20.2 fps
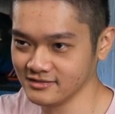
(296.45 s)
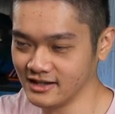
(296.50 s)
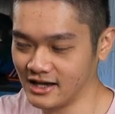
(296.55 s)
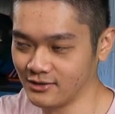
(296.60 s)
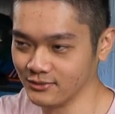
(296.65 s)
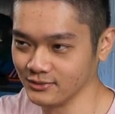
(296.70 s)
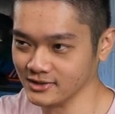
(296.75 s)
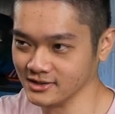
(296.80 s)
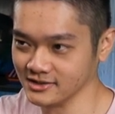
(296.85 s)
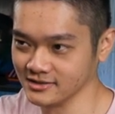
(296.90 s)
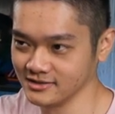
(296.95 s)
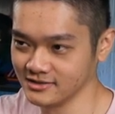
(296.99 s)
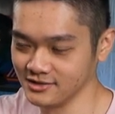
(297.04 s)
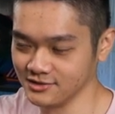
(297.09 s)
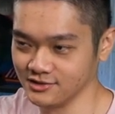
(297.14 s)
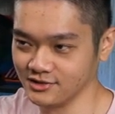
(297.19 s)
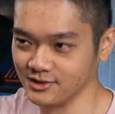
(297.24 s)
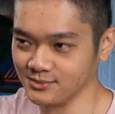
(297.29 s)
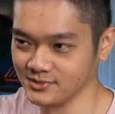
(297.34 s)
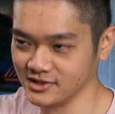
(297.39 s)
our
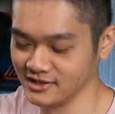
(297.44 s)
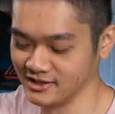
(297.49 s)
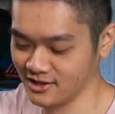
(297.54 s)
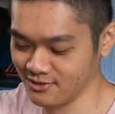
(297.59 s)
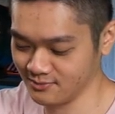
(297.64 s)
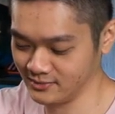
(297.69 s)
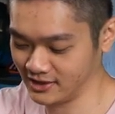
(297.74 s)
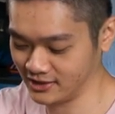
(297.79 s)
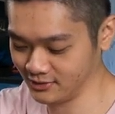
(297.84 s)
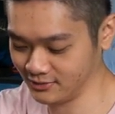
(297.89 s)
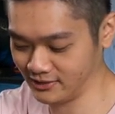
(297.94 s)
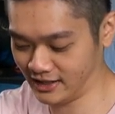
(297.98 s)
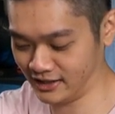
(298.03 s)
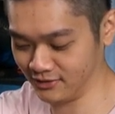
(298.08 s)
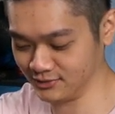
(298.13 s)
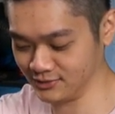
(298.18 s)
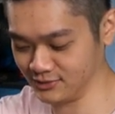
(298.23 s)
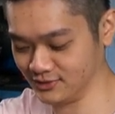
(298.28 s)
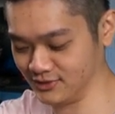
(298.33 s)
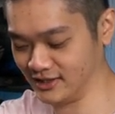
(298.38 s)
description down below
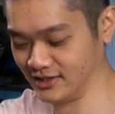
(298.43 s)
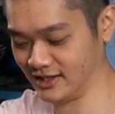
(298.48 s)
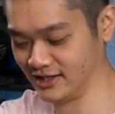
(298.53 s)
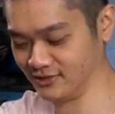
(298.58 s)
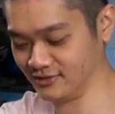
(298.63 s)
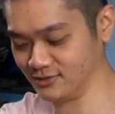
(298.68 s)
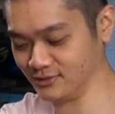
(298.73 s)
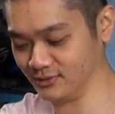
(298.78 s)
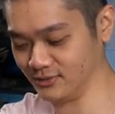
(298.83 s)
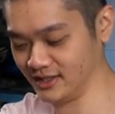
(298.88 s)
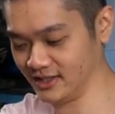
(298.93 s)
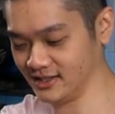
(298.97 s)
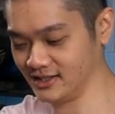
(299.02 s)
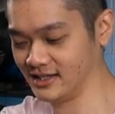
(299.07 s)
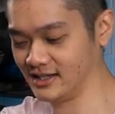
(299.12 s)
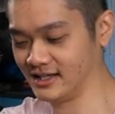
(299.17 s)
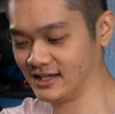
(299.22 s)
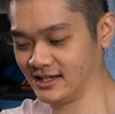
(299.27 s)
and also the link to it.